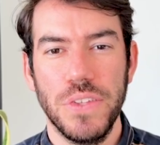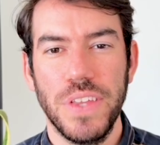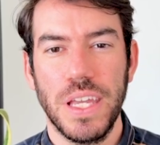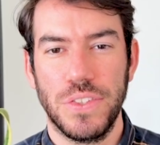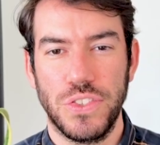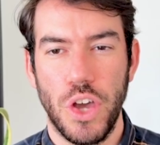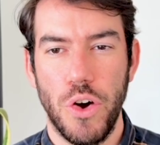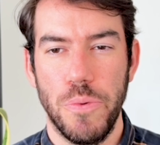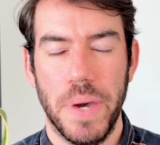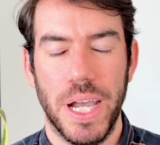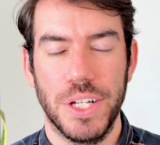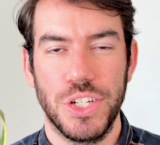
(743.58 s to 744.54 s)
feels like so
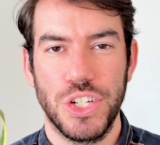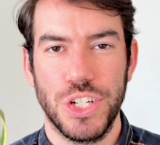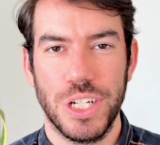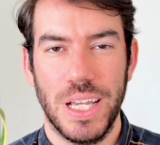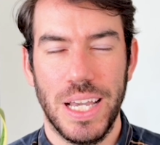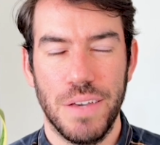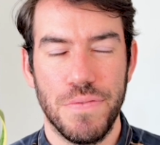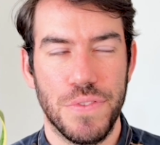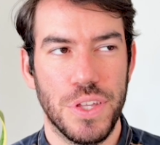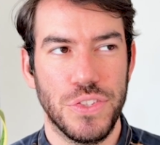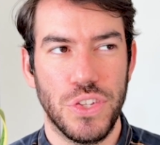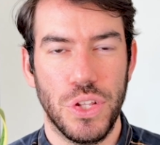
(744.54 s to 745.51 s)
much
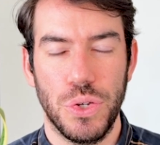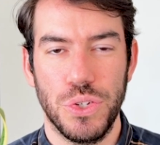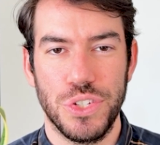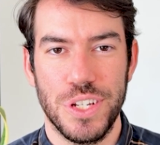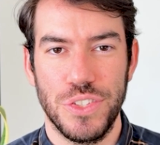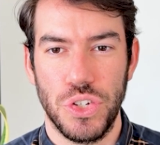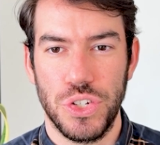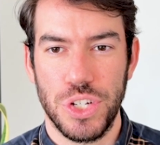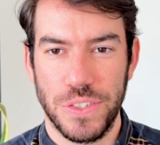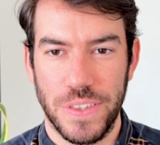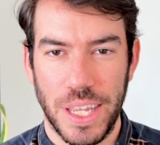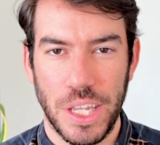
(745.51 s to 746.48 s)
of the solutions are
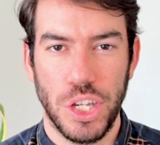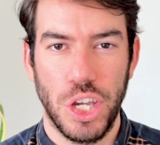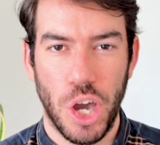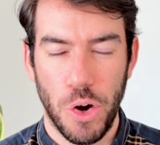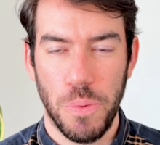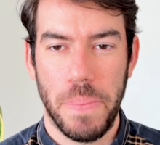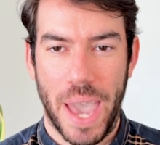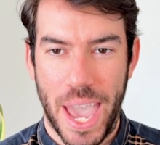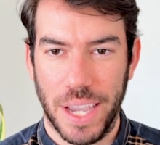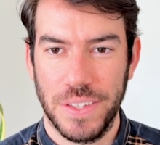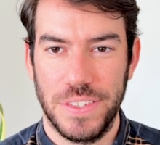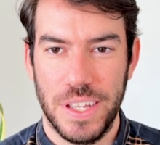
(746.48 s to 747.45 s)
just like go
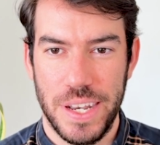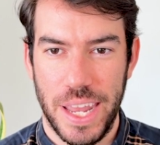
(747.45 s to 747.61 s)
back to